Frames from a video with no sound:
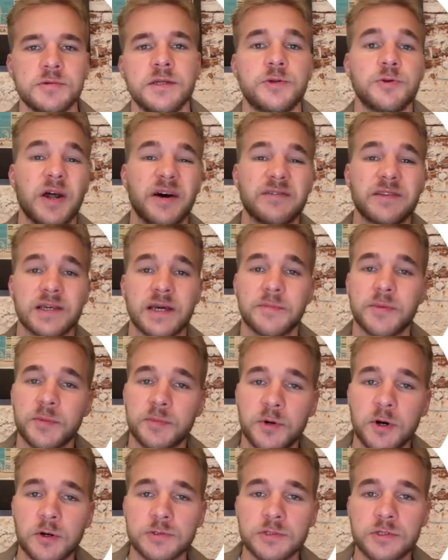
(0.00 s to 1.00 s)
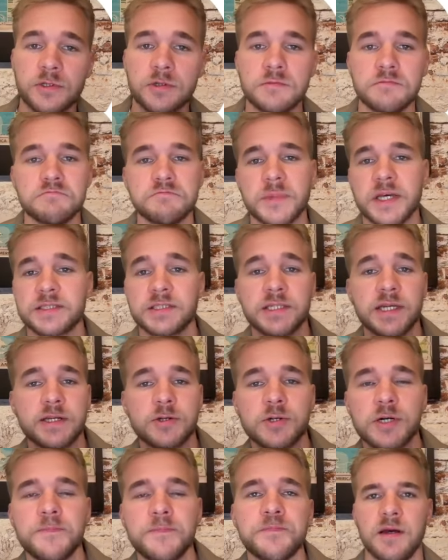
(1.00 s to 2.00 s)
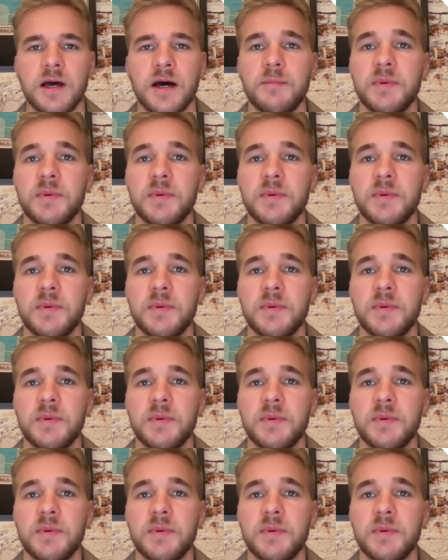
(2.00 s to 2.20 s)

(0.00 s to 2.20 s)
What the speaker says: drafting a proposal, etc.